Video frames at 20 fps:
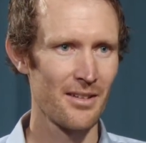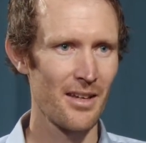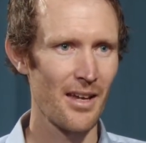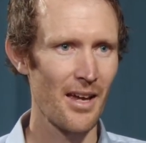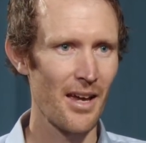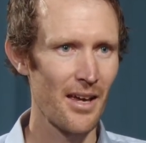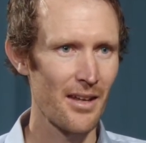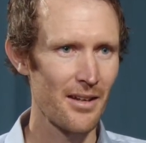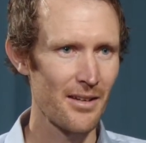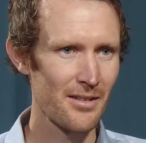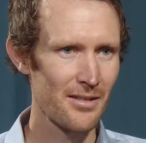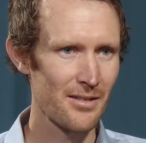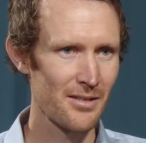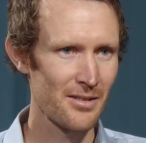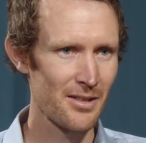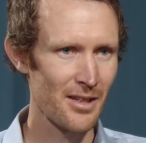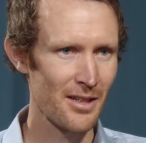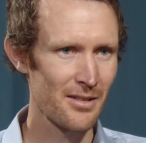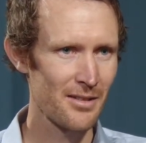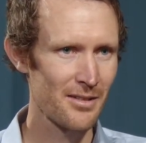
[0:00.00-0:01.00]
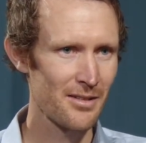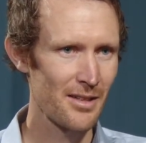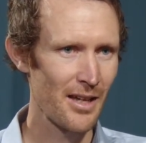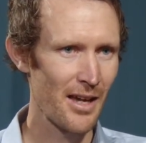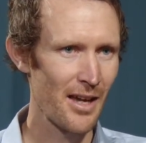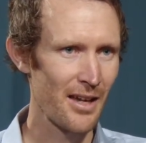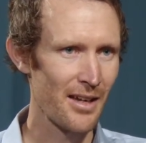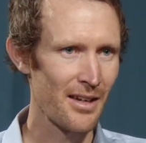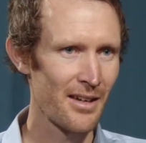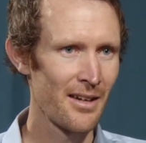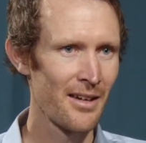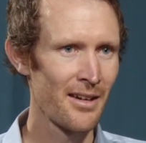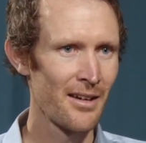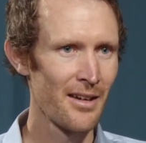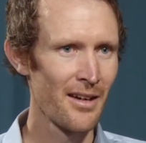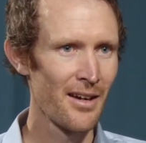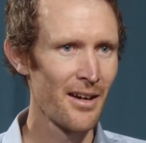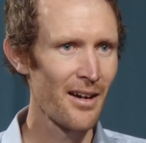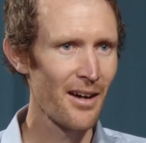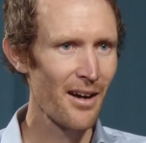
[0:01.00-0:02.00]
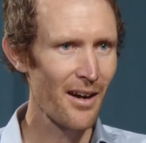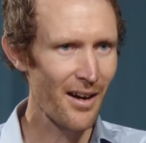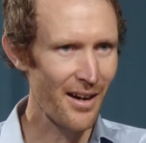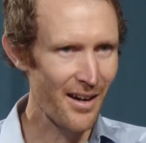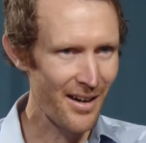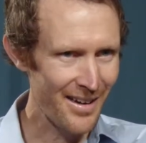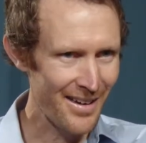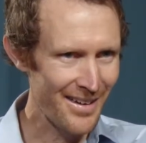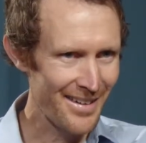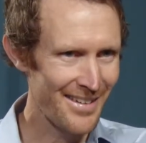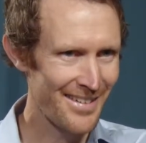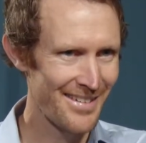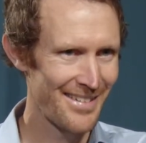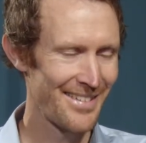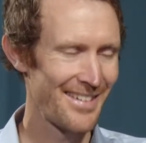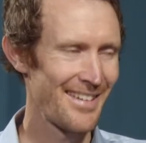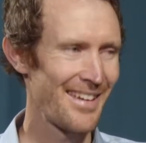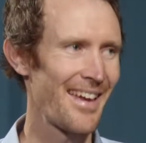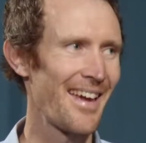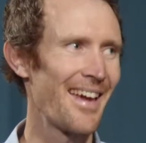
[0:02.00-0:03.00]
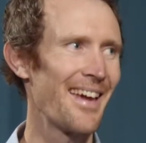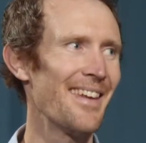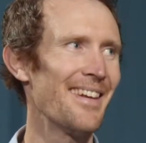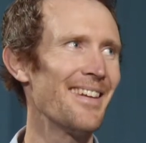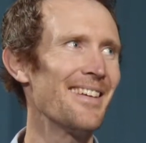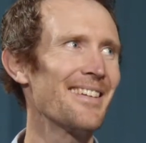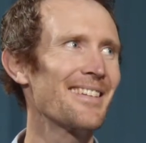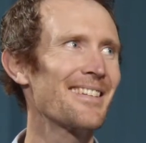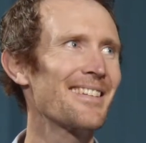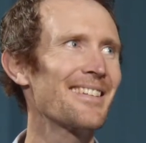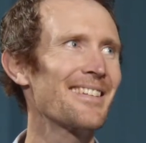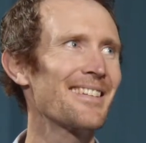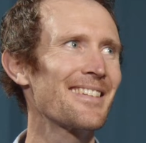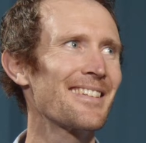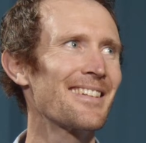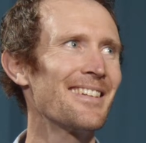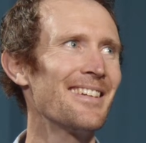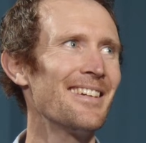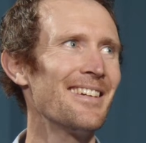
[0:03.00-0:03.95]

and it's just saying hi, and it's